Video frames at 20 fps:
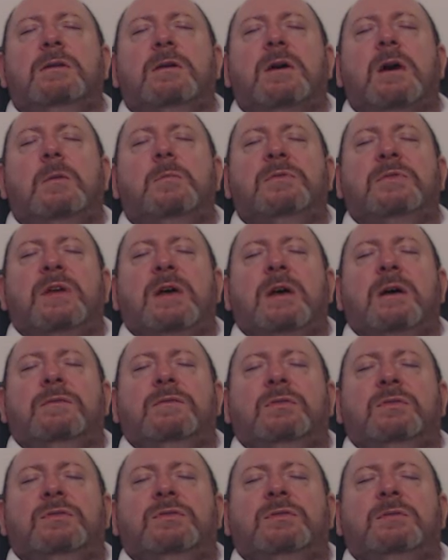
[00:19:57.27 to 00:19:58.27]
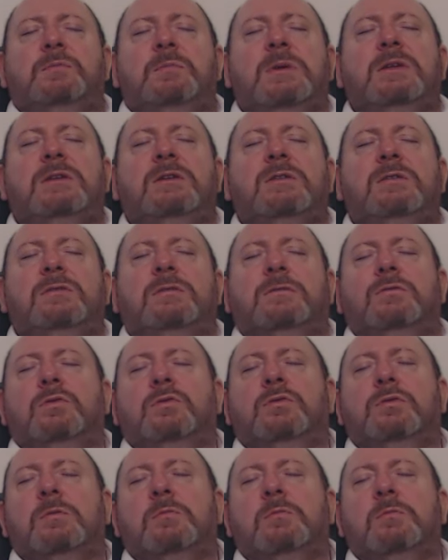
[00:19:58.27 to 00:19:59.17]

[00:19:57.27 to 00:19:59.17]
comes out of your speakers of your